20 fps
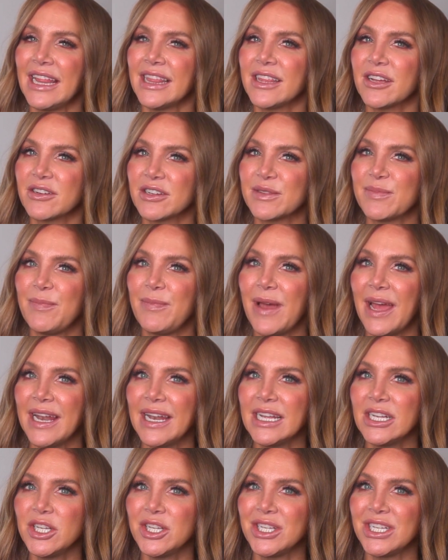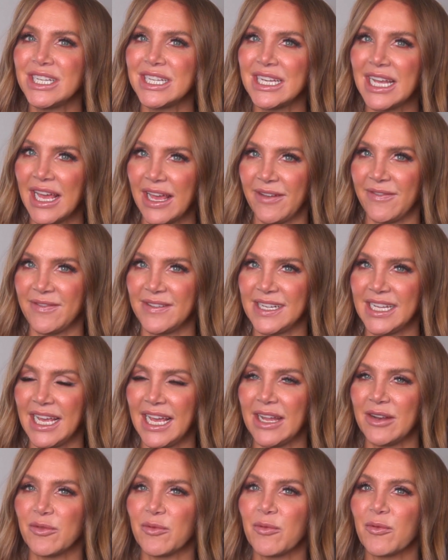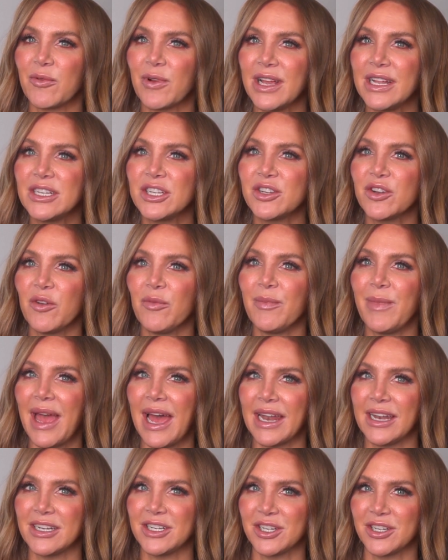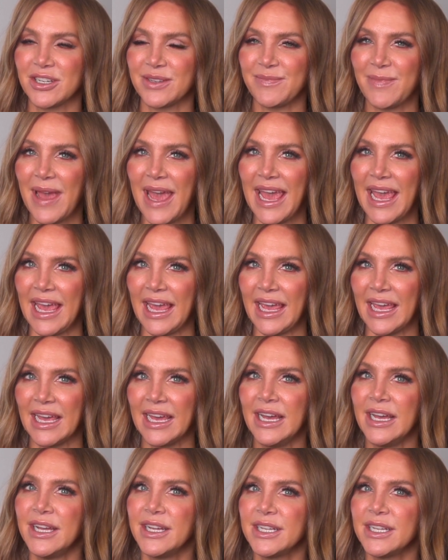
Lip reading: There's been a shift in regional managers' pay